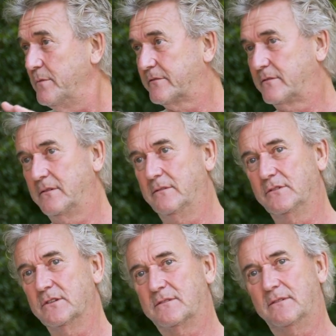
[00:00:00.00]
but
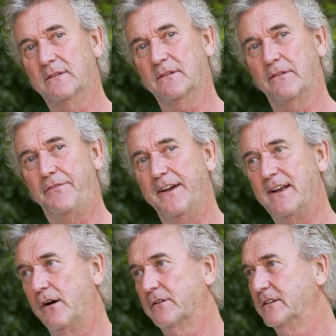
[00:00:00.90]
just a fade
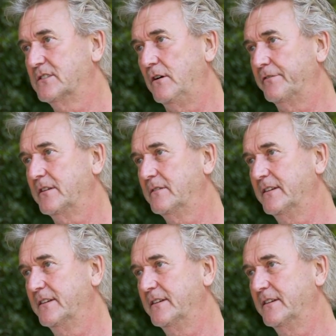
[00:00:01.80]
out and soft,